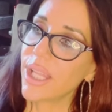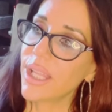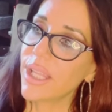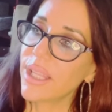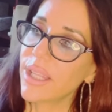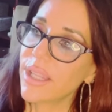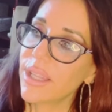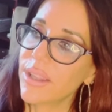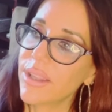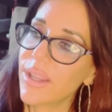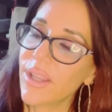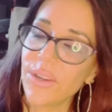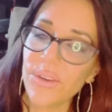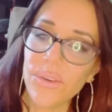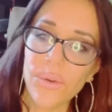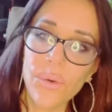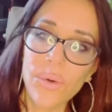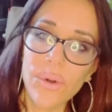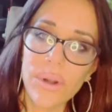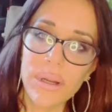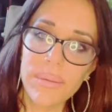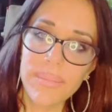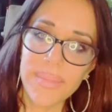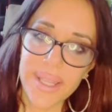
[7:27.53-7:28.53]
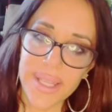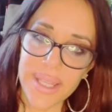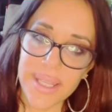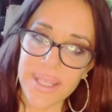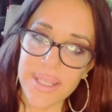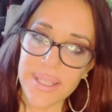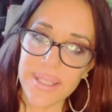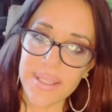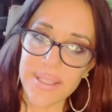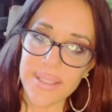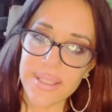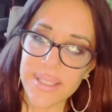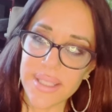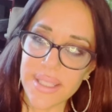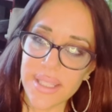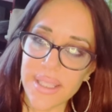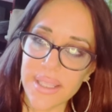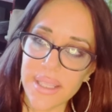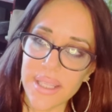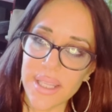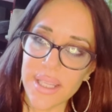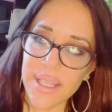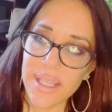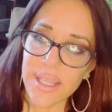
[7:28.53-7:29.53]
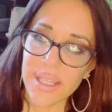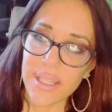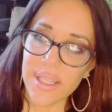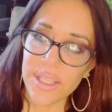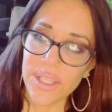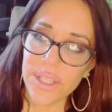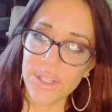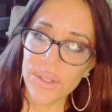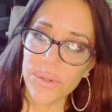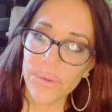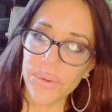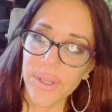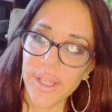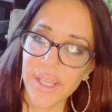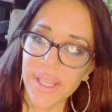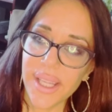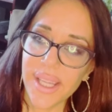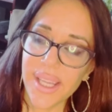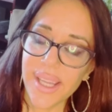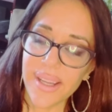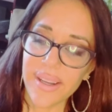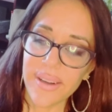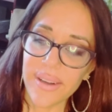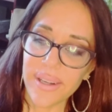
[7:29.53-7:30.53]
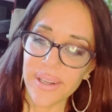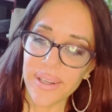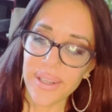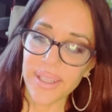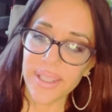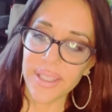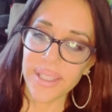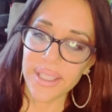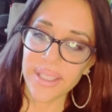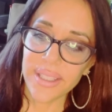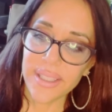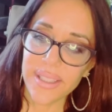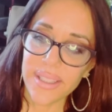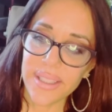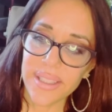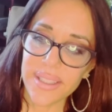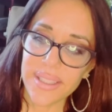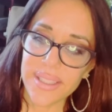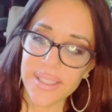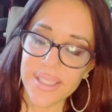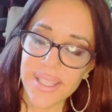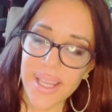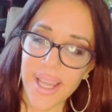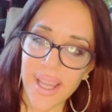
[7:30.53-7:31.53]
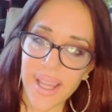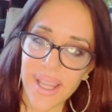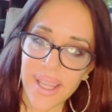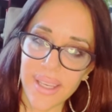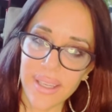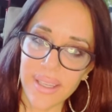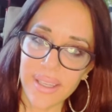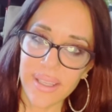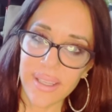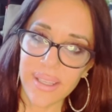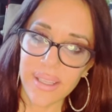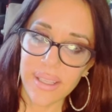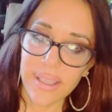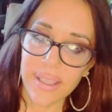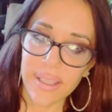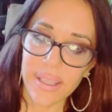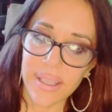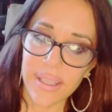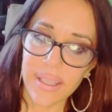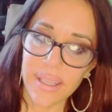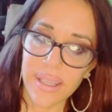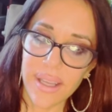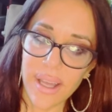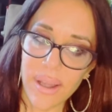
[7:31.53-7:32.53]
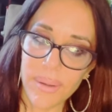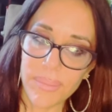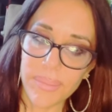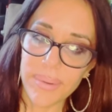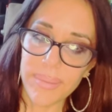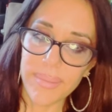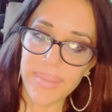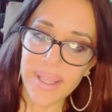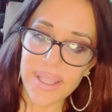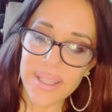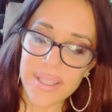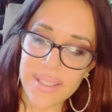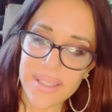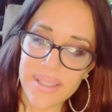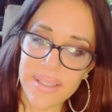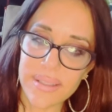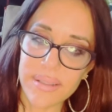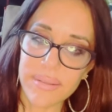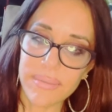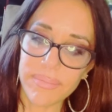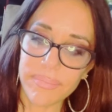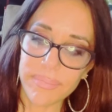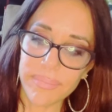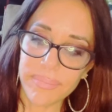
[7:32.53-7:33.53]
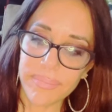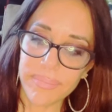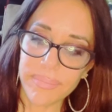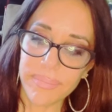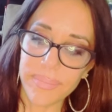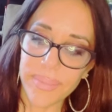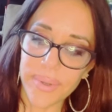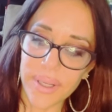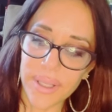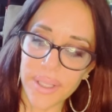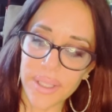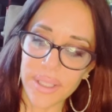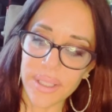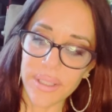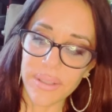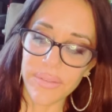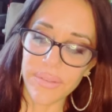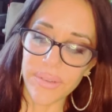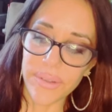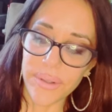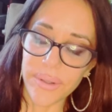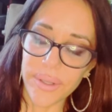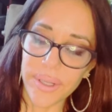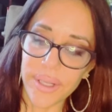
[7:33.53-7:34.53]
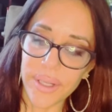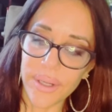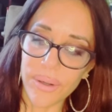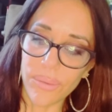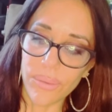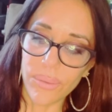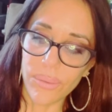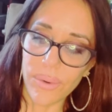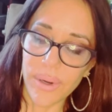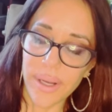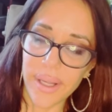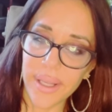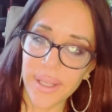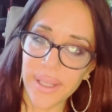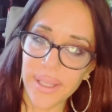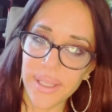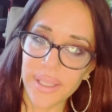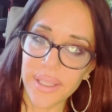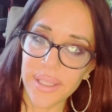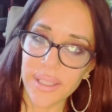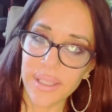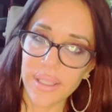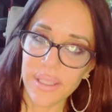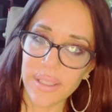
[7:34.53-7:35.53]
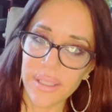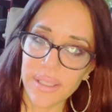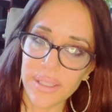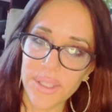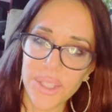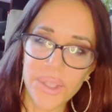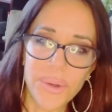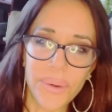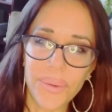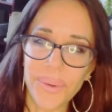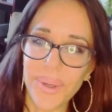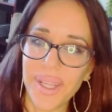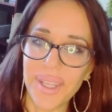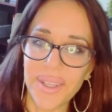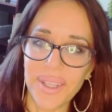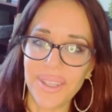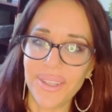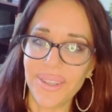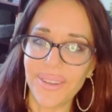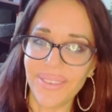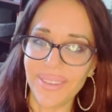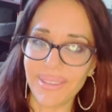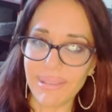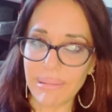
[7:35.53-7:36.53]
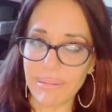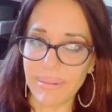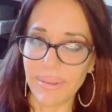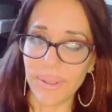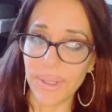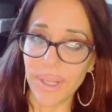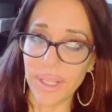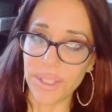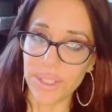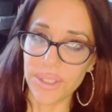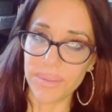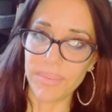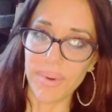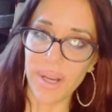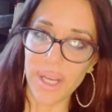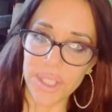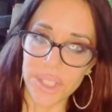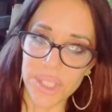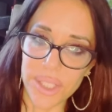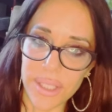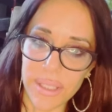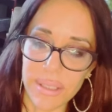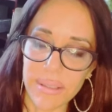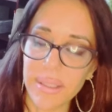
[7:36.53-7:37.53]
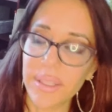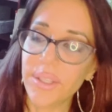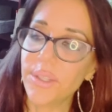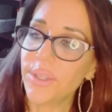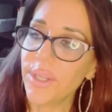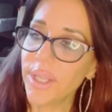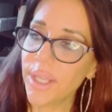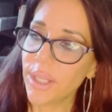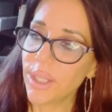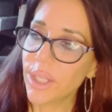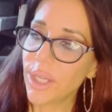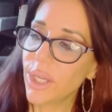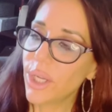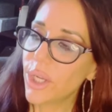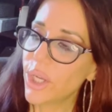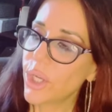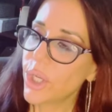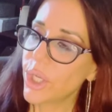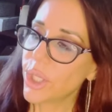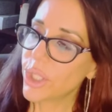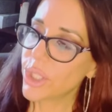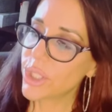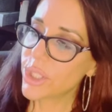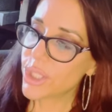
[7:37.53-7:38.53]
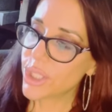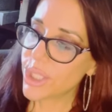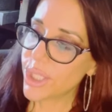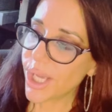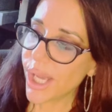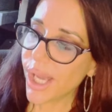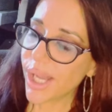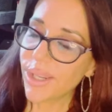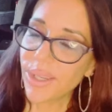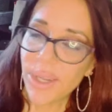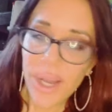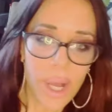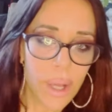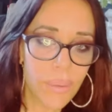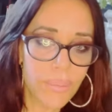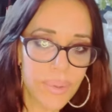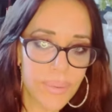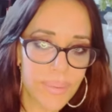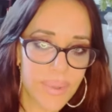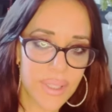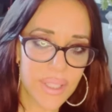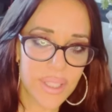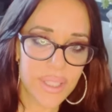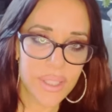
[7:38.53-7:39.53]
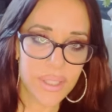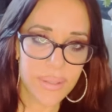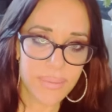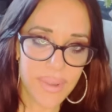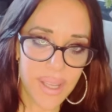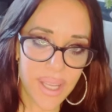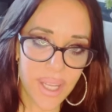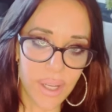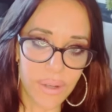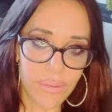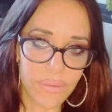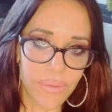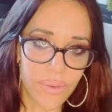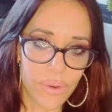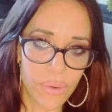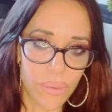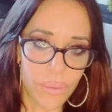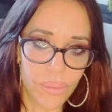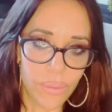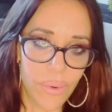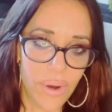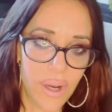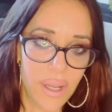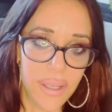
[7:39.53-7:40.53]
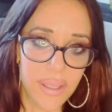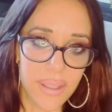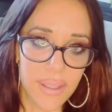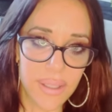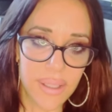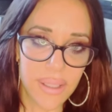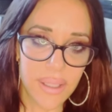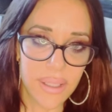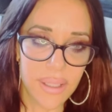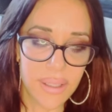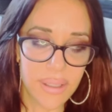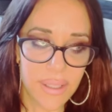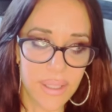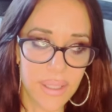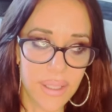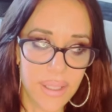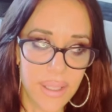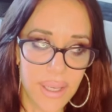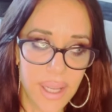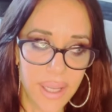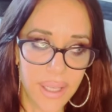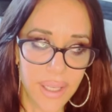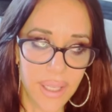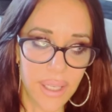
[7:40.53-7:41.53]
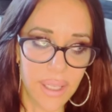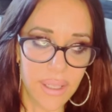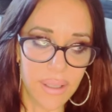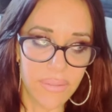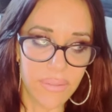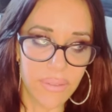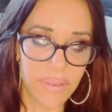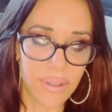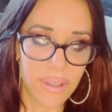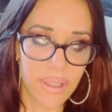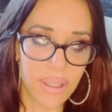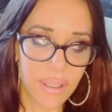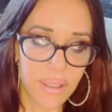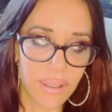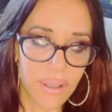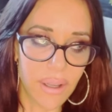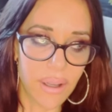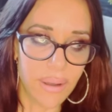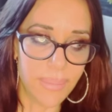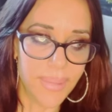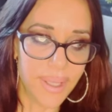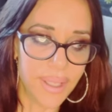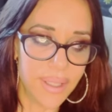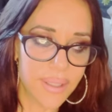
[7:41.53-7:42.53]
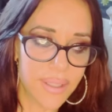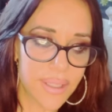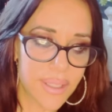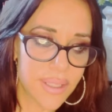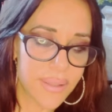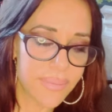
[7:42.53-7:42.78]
the norm is you could hear 10 compliments, but if you hear one, I just botched it. You need 10 compliments to make up for one negative comment.